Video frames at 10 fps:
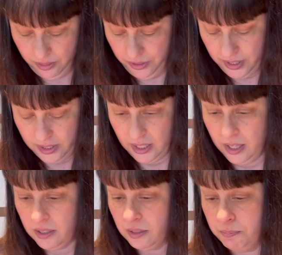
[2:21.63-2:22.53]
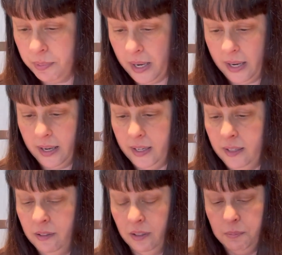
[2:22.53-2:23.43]
This is
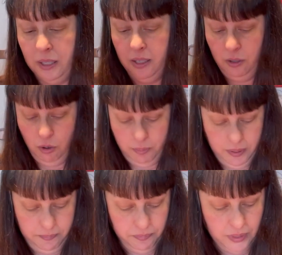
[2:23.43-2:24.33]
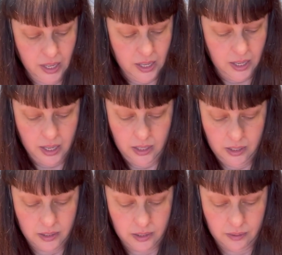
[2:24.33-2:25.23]
by, let me get it open, it
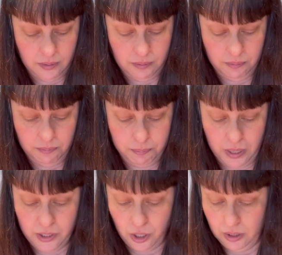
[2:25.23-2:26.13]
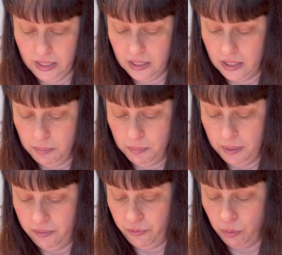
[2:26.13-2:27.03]
is by Darling
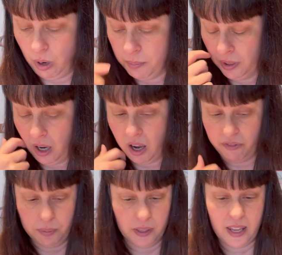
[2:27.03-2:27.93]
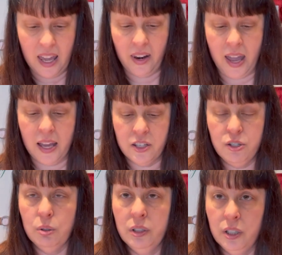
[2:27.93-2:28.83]
Zimmerman for Robert Kaufman, and I had to
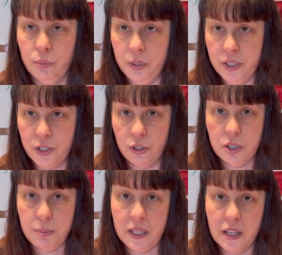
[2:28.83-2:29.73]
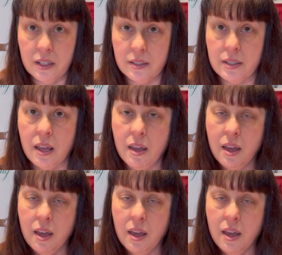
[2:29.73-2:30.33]
do a little research because